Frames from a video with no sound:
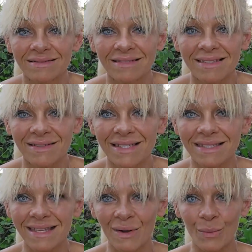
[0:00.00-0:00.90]
So
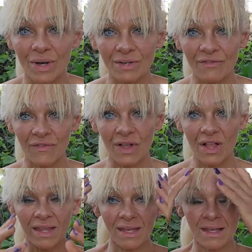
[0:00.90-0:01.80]
isn't that
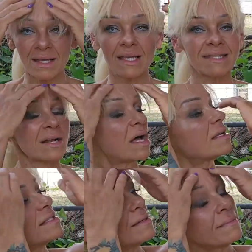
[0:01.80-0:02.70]
wonderful? Isn't that
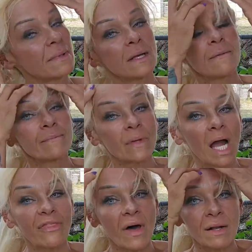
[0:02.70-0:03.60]
awesome?
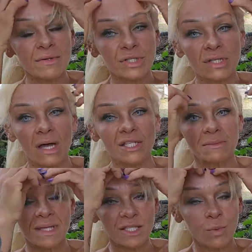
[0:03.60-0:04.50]
I thought it was just awesome,
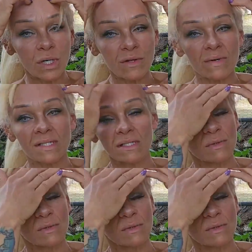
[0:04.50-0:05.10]
and that's one of the reasons